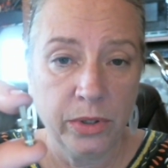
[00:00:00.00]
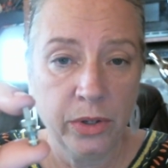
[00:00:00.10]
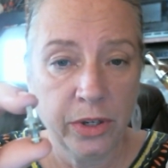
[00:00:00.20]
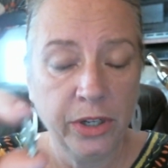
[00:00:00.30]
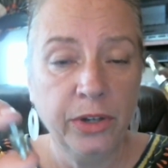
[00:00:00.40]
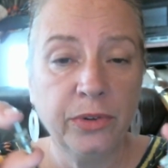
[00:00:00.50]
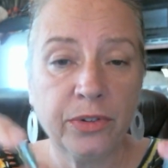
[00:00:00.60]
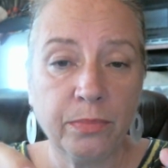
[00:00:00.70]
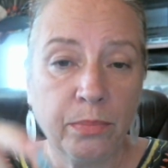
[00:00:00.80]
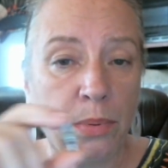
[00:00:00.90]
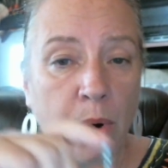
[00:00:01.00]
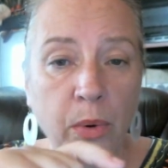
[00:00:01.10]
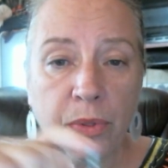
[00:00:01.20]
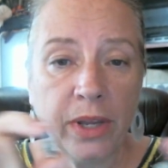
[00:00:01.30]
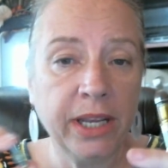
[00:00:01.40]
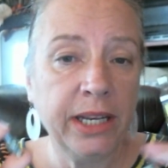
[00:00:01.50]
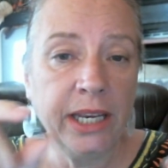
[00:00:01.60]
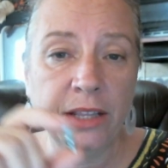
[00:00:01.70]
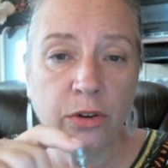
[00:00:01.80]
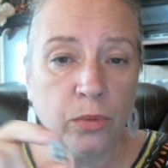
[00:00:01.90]
You can use both in
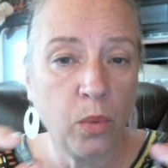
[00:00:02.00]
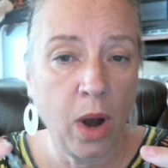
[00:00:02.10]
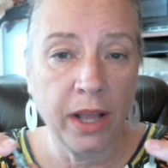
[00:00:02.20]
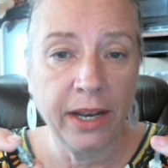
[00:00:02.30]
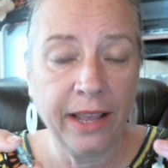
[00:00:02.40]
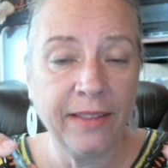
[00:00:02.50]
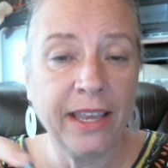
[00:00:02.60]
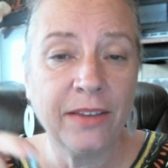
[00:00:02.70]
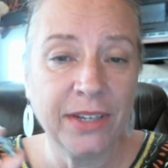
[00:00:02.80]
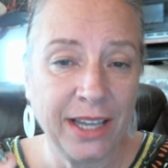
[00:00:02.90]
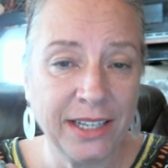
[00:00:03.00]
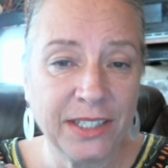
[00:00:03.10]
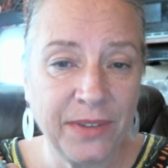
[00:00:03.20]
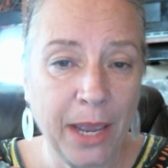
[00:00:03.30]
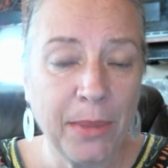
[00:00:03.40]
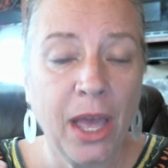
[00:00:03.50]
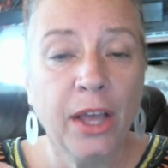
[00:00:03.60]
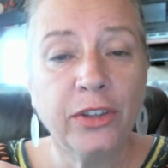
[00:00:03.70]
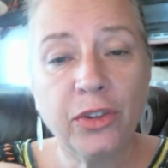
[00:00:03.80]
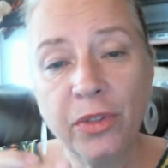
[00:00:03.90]
either one, and they give a nice vape.
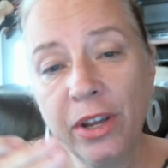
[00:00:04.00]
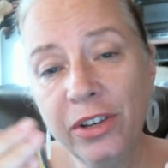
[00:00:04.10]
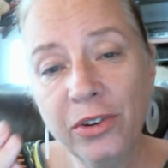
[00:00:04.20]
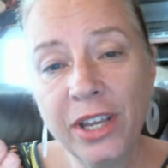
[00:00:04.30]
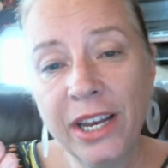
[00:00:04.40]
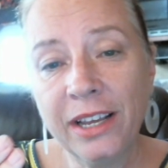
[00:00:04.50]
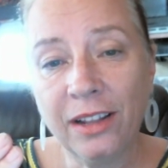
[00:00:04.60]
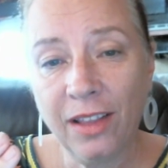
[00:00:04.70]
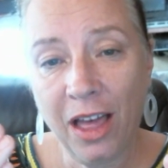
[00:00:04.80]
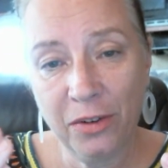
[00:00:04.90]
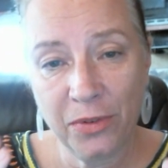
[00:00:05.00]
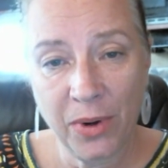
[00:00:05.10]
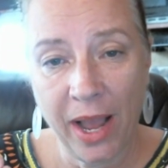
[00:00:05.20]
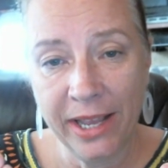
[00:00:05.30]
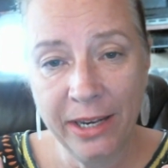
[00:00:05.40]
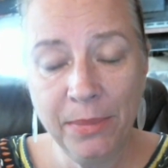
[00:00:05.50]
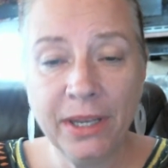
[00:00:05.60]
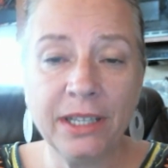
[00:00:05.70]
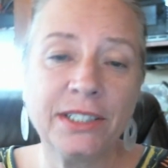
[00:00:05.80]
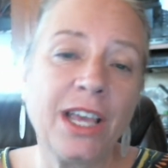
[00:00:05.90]
So then you're getting a lot of variety,
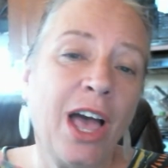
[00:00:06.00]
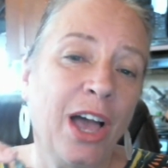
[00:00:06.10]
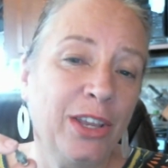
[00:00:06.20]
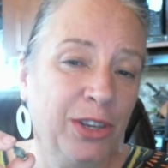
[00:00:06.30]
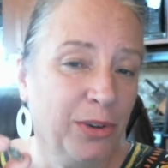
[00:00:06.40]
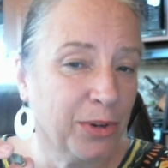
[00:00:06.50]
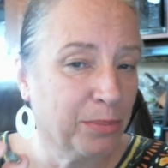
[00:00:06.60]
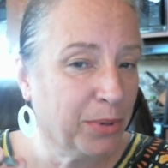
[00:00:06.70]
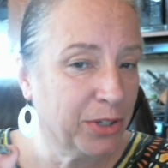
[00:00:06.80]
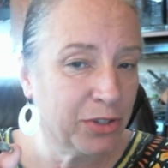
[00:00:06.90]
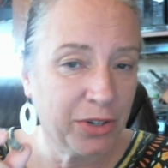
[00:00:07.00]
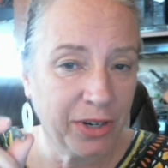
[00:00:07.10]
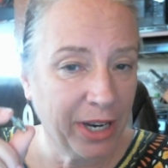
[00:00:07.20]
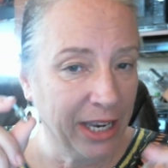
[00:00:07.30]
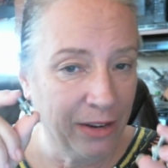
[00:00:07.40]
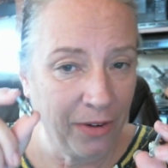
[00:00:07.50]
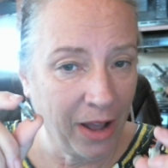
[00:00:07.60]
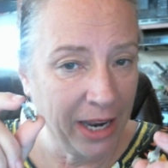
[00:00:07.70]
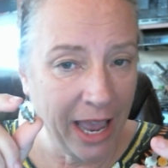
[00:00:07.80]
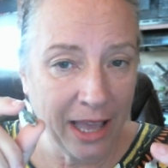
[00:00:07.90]
because you can put your
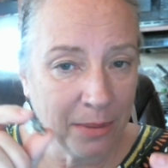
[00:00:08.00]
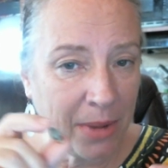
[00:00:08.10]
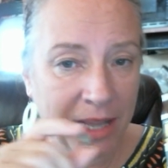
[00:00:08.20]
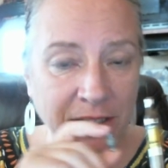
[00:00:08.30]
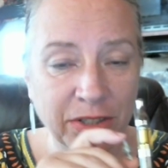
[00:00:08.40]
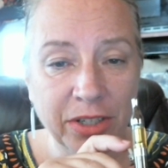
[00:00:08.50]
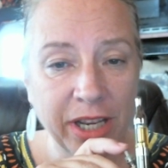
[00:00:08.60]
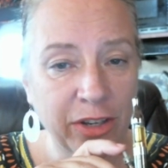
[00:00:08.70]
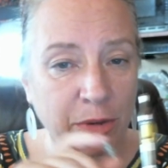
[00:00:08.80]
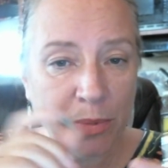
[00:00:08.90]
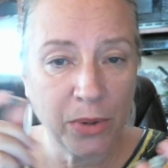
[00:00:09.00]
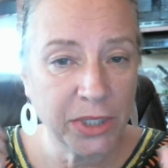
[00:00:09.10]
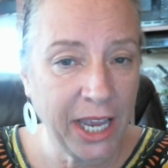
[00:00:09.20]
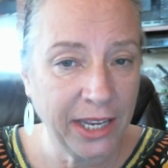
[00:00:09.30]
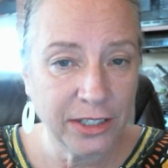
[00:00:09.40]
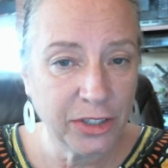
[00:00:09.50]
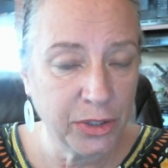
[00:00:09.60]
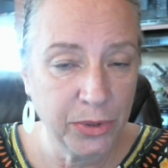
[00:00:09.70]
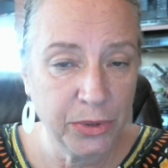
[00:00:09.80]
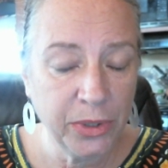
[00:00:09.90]
EVOD atomizer in your Protank
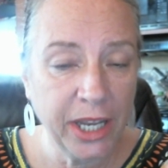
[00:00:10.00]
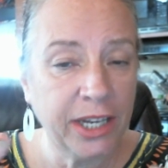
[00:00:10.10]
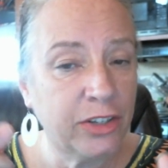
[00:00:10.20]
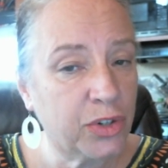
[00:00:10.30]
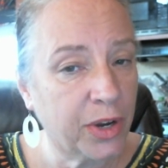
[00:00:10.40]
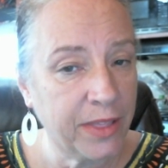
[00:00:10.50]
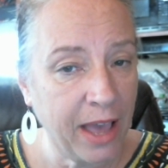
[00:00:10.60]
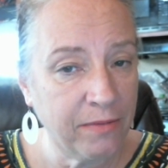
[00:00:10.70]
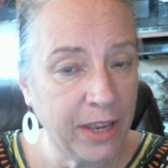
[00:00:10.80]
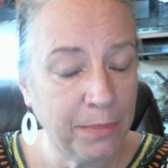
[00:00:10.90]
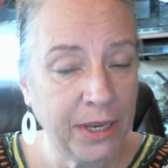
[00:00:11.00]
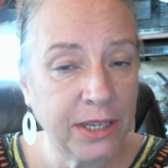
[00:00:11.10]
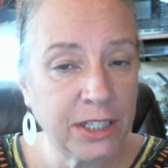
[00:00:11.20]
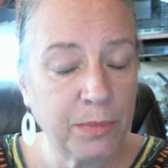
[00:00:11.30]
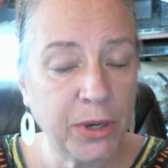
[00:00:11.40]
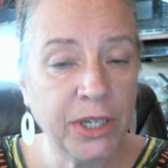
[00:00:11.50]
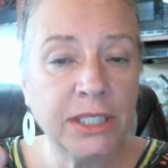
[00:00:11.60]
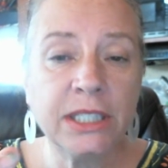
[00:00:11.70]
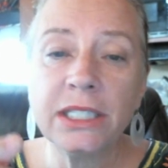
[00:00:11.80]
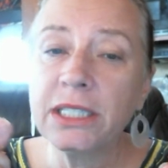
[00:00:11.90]
2 and enjoy that vaping
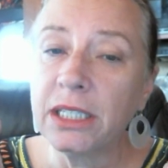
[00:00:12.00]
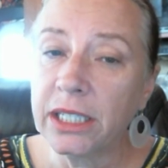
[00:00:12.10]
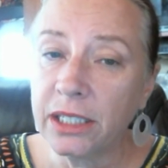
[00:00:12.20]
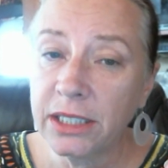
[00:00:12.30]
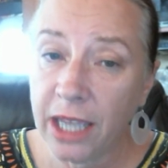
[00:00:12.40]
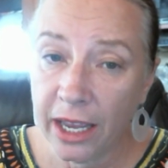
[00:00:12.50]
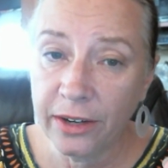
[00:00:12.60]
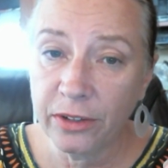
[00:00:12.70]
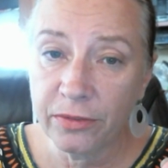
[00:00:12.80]
experience. It's a little tighter